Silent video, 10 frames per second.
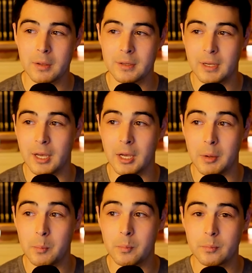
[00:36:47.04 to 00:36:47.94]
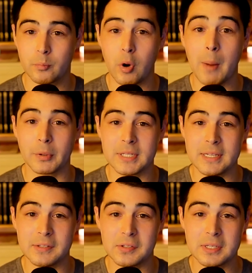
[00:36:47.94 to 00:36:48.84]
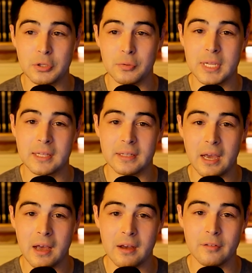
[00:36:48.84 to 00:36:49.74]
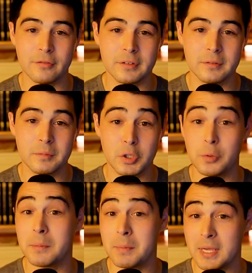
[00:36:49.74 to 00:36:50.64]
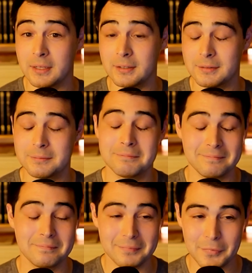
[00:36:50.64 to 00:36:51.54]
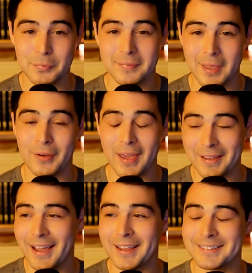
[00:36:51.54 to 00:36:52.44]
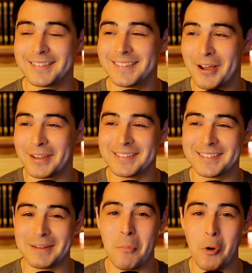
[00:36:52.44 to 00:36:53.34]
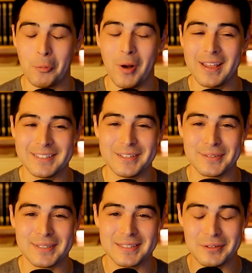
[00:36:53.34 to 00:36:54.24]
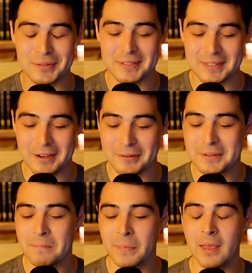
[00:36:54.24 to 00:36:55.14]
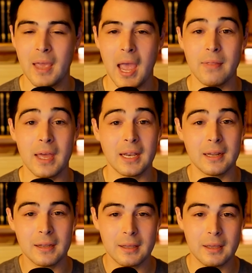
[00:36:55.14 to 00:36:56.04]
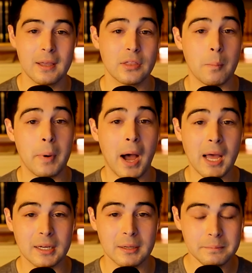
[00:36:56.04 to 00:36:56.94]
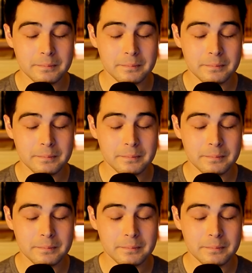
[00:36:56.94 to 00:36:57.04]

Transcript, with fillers: uh, properties uniquely of human beings. Mm-hmm. Okay, I can now I can see more why he uses uses those, and then the bottom,